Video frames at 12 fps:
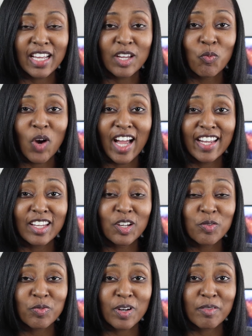a wide
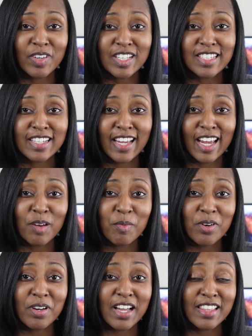angle front facing
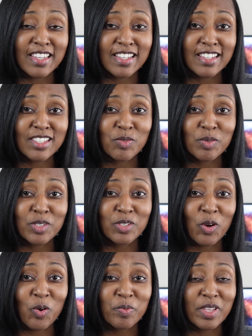camera. I think this was
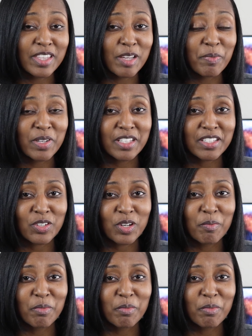dope that they put this on a